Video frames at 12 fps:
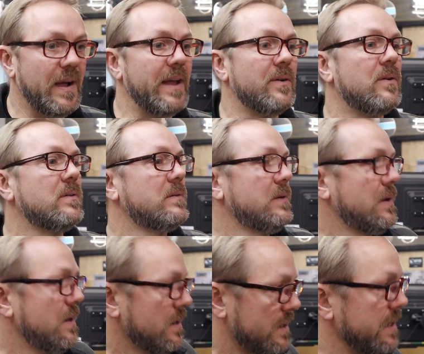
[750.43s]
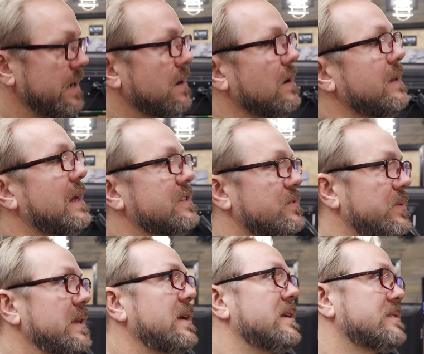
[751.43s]
final Very nice. clear, and that's when
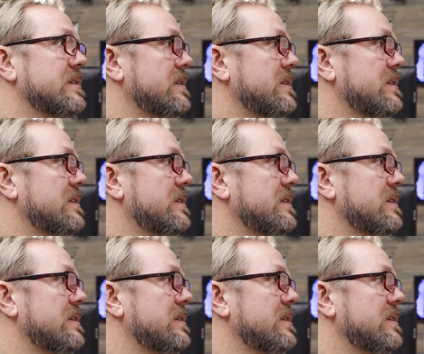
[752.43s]
we let it